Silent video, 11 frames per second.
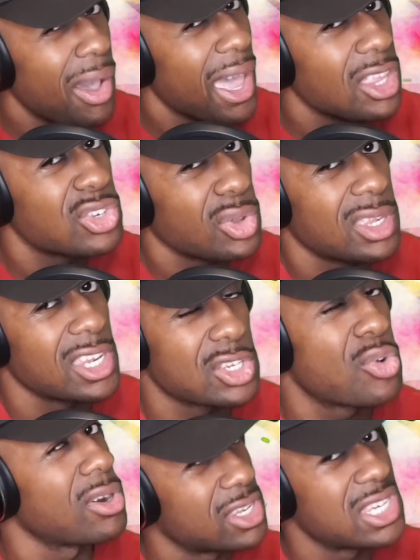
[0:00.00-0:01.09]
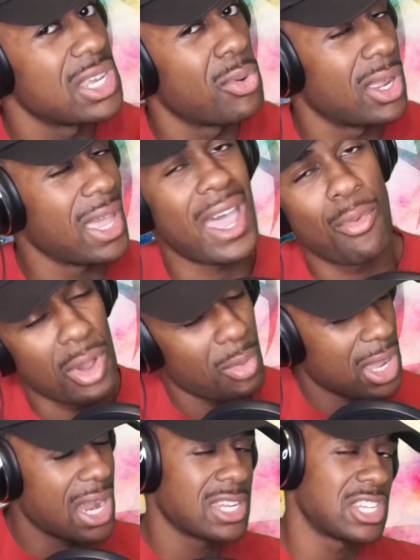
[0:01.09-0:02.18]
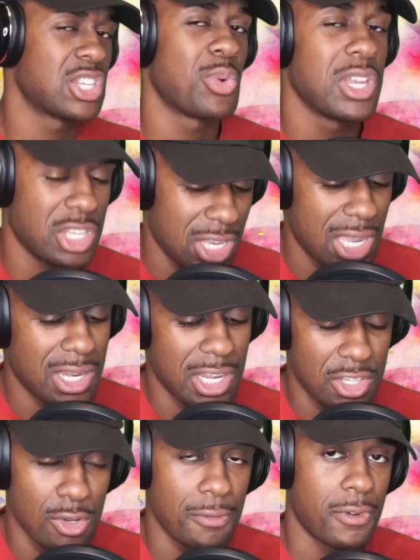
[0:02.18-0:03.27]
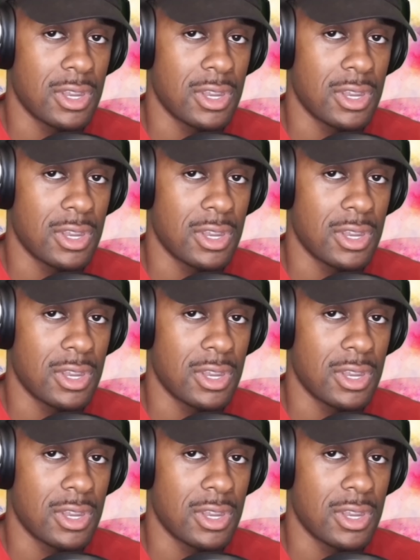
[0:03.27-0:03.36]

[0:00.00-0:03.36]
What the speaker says: ahead and join the Discord and see what kind of situation you're getting into for